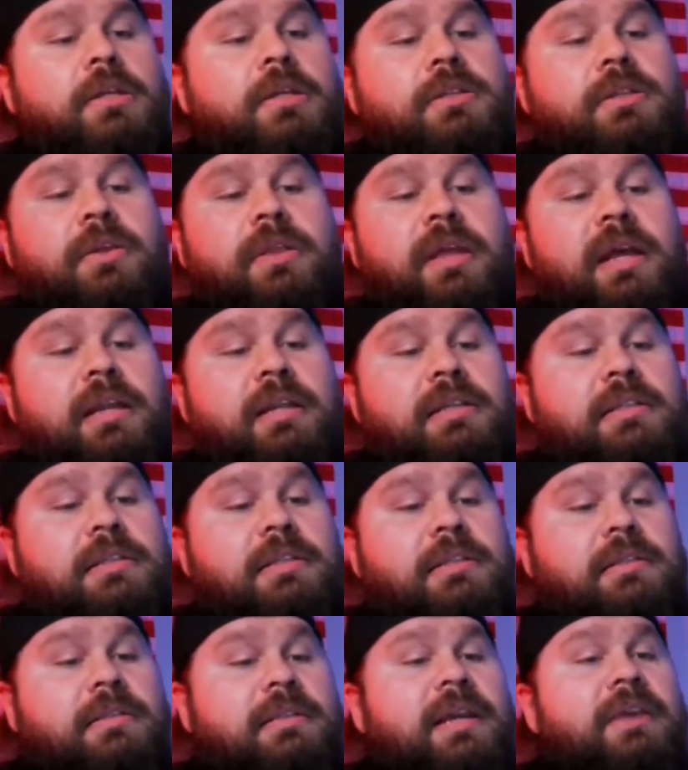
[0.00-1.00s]
So that
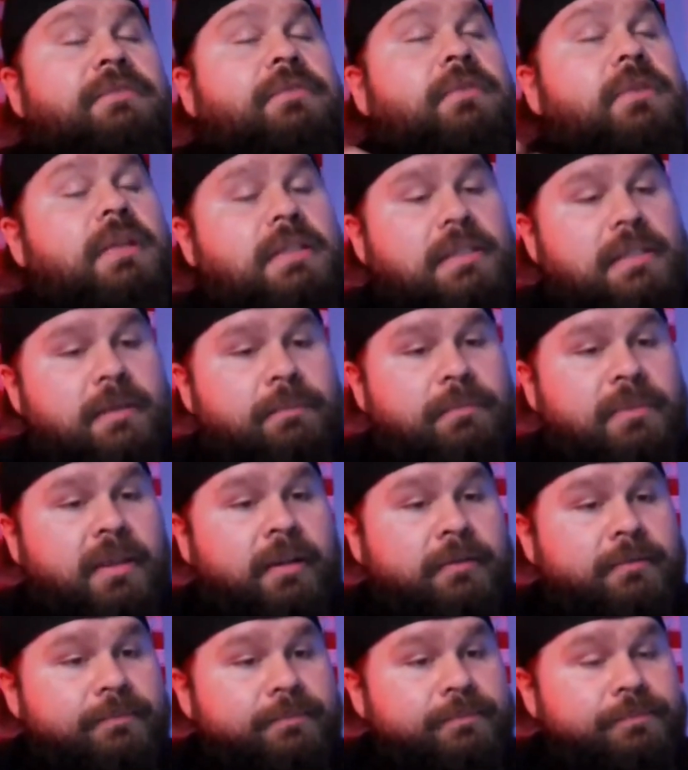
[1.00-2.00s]
is definitely
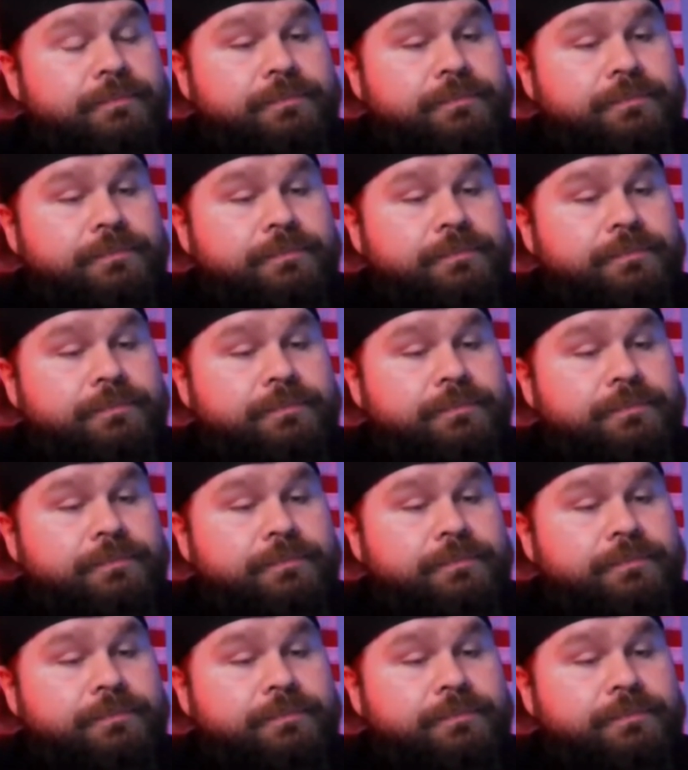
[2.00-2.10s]
something